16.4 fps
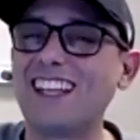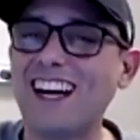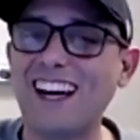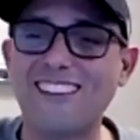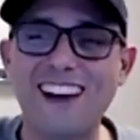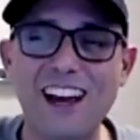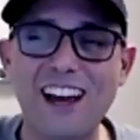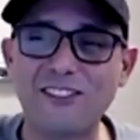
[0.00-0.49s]

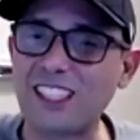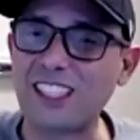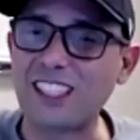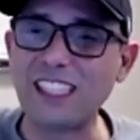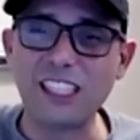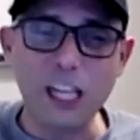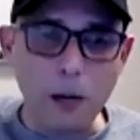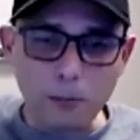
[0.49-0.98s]
I, have
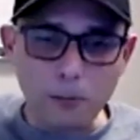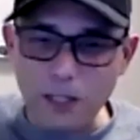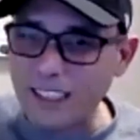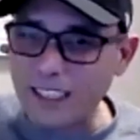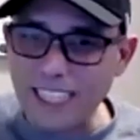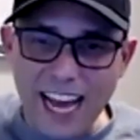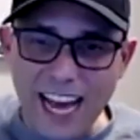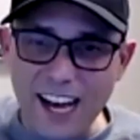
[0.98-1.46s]
seen the ups
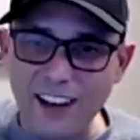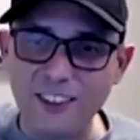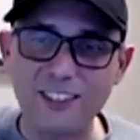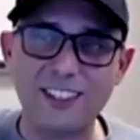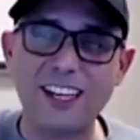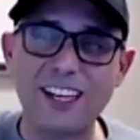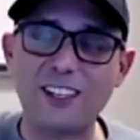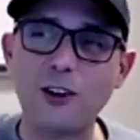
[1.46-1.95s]
and
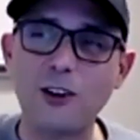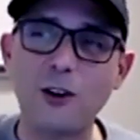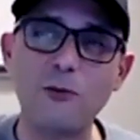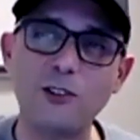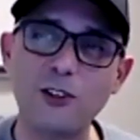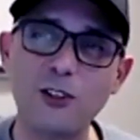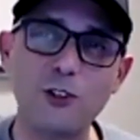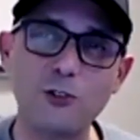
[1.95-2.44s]
downs. I
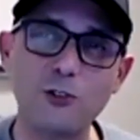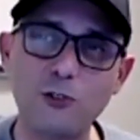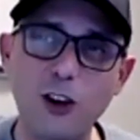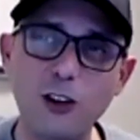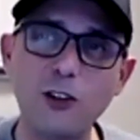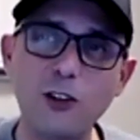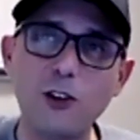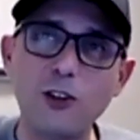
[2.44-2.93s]
saw the
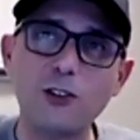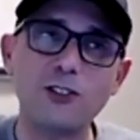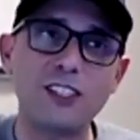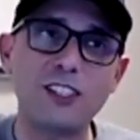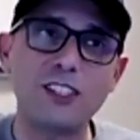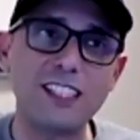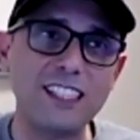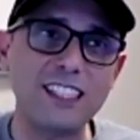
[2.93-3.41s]
struggles,
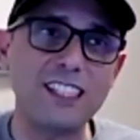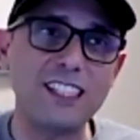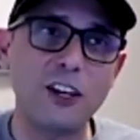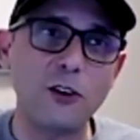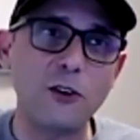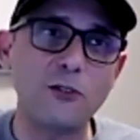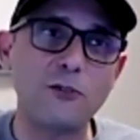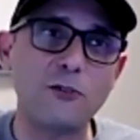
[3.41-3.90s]
and you
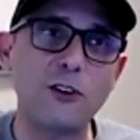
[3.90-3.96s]
know,